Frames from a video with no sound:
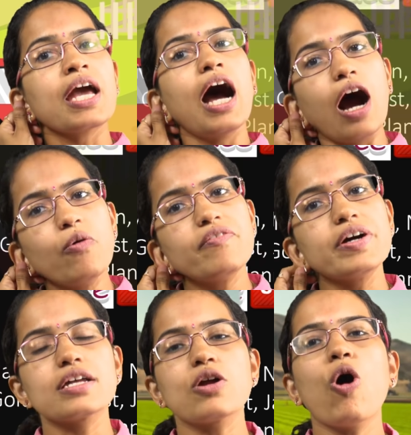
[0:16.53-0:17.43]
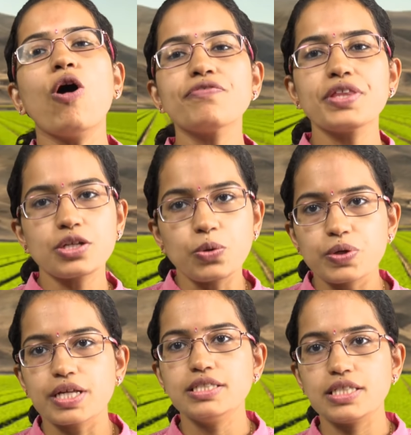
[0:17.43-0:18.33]
However, of the
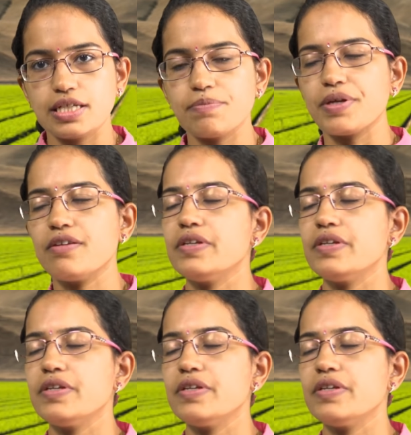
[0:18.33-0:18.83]
total GDP,